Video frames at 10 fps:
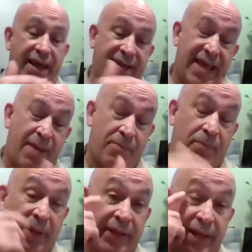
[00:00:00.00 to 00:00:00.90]
In that
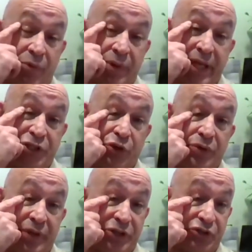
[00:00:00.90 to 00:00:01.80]
ability, when they
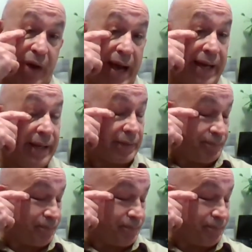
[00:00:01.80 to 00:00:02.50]
shorten their stride,